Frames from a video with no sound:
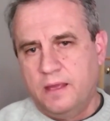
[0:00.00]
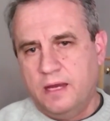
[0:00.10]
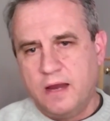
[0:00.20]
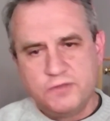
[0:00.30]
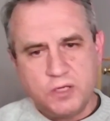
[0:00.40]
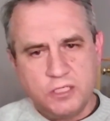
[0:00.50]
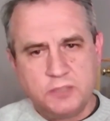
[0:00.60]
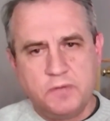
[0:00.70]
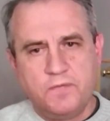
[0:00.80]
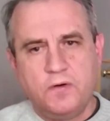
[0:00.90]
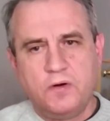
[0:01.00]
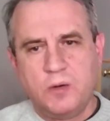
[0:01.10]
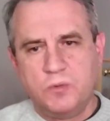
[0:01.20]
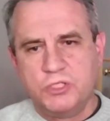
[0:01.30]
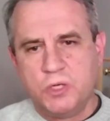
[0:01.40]
And I've shown this before and
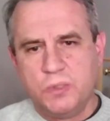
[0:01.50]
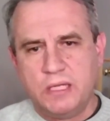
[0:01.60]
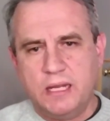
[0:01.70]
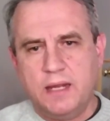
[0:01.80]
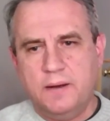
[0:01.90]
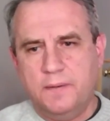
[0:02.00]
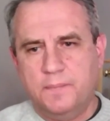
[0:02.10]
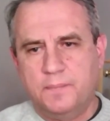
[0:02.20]
I will show it again.